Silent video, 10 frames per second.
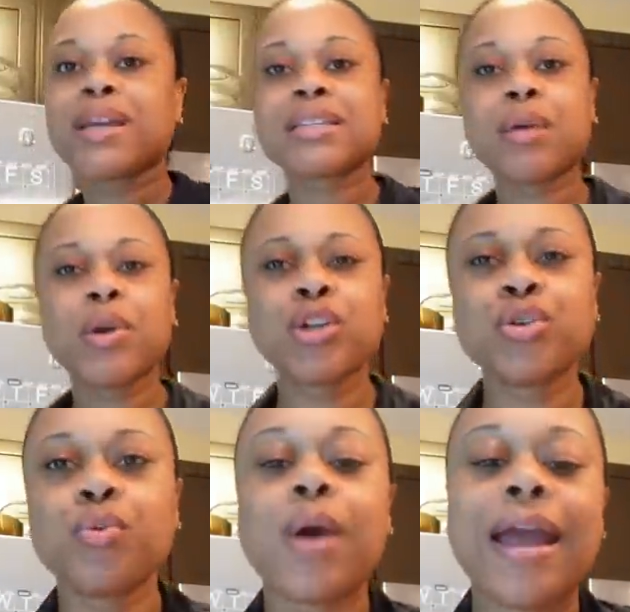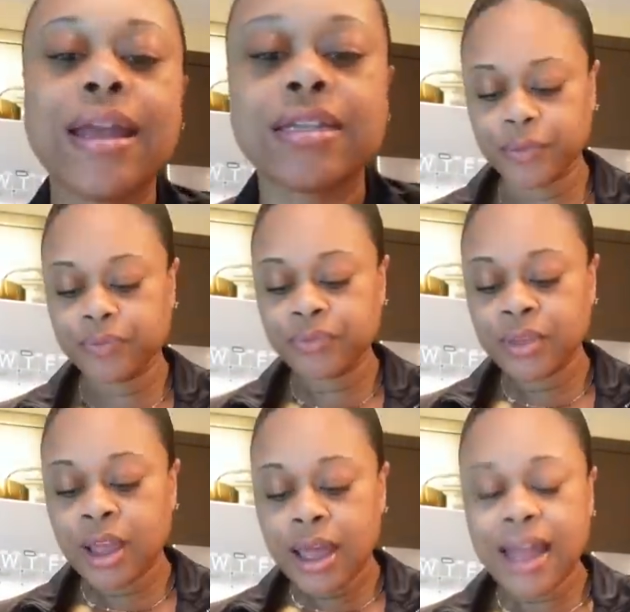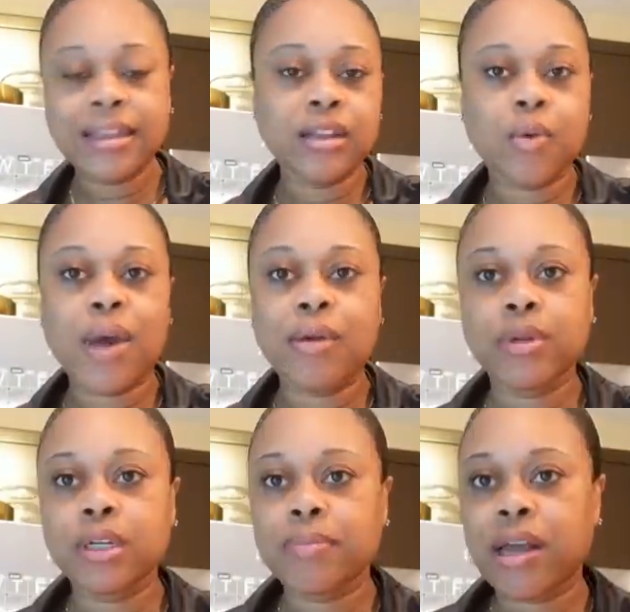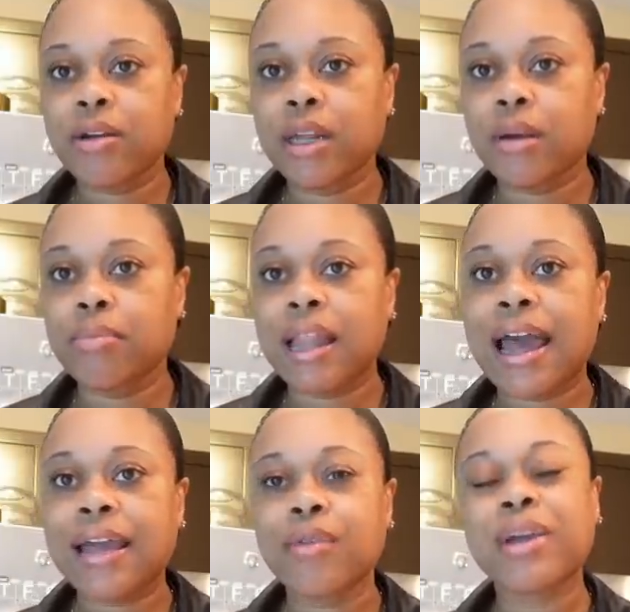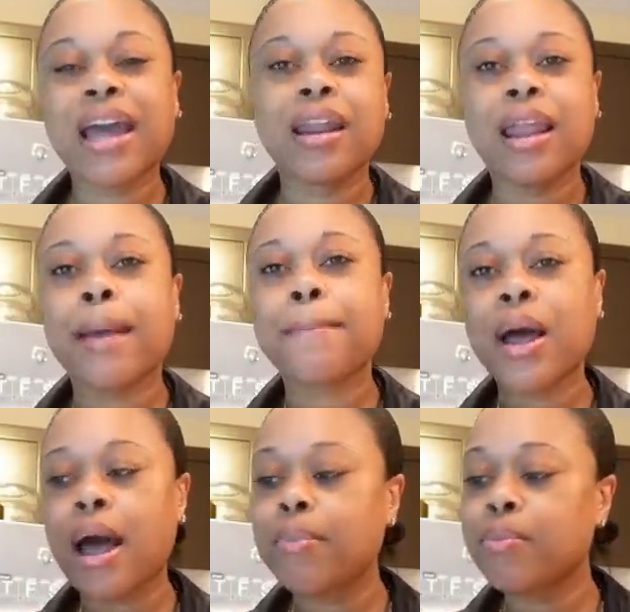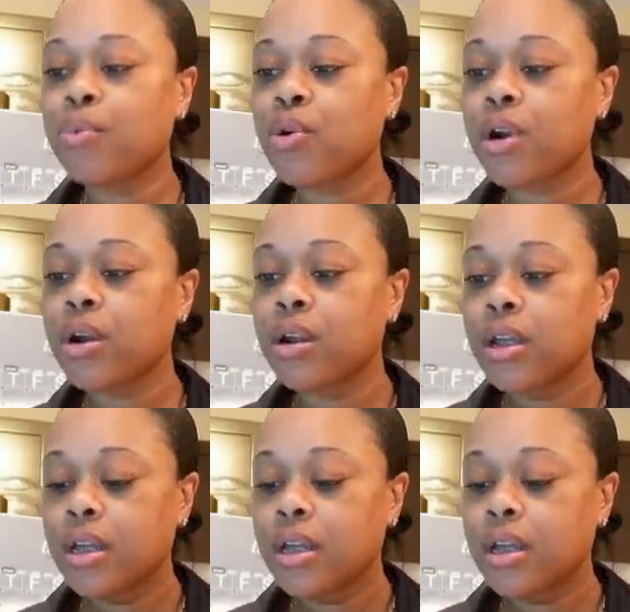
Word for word: because I want to do white. I I think the white will look better than a black. It would kind of like pop more.